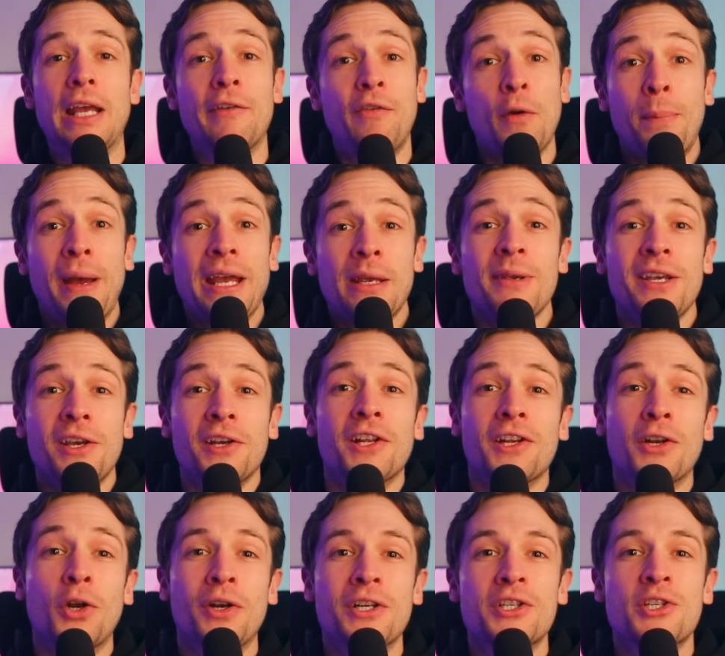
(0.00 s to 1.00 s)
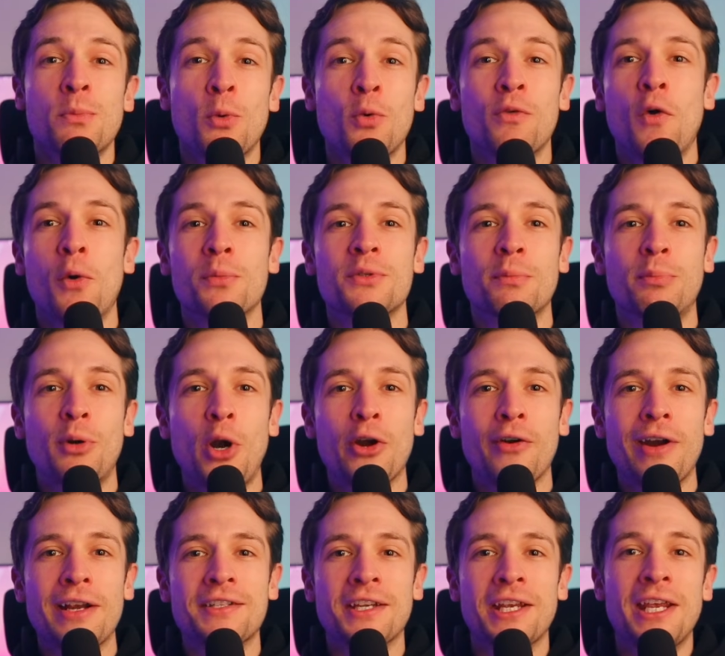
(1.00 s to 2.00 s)
If a baby can acknowledge small forms of
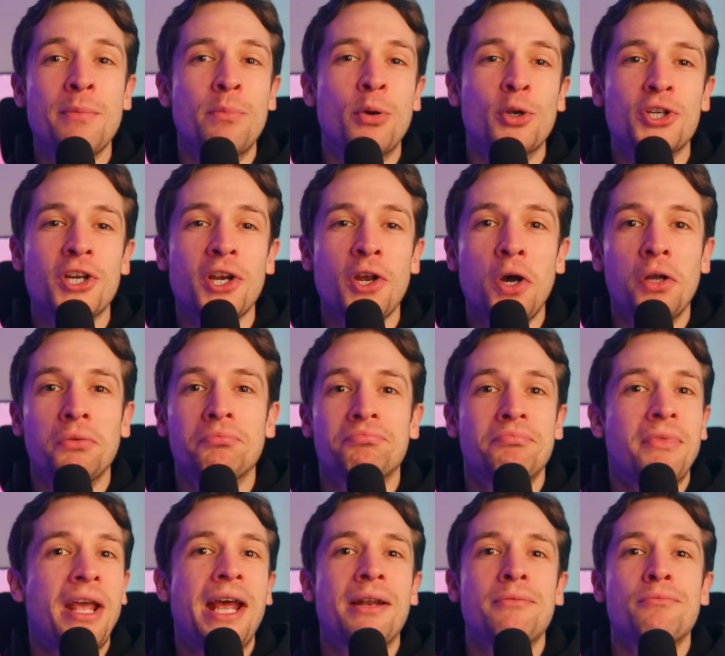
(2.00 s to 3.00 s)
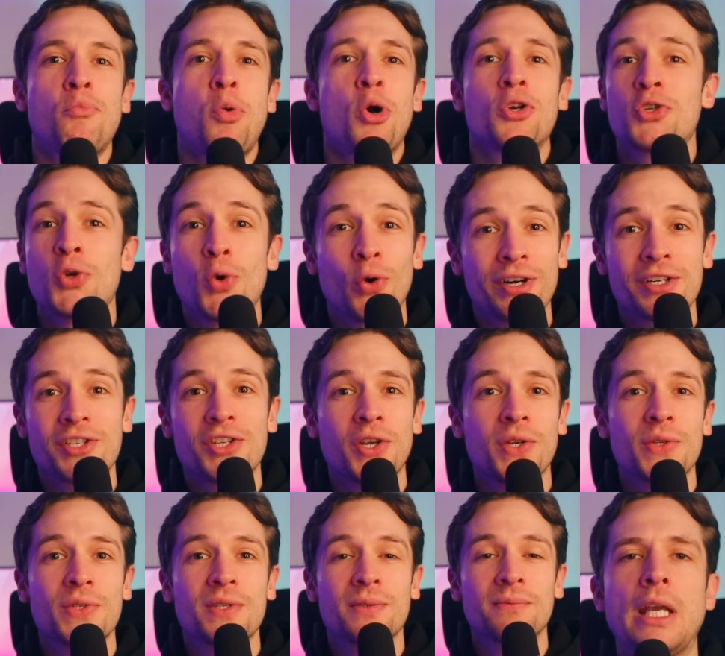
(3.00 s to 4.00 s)
progress and keep pushing on, then what's your
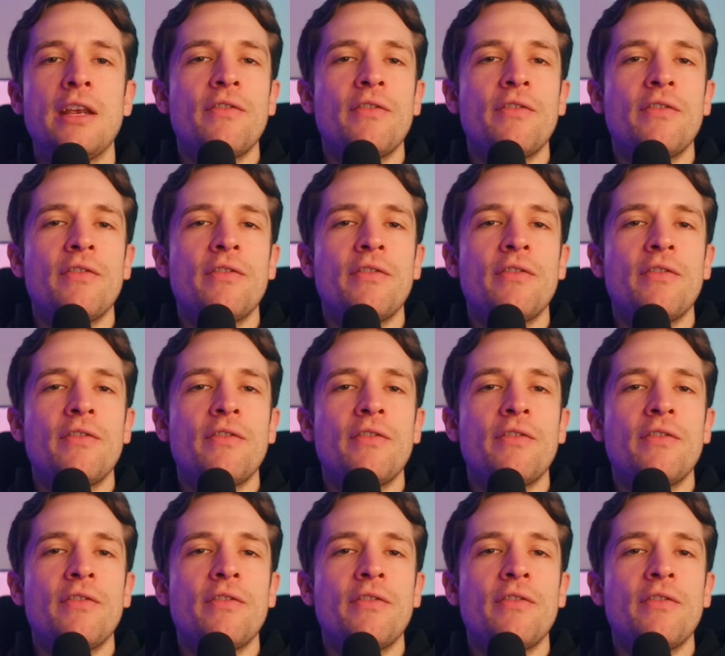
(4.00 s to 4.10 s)
excuse?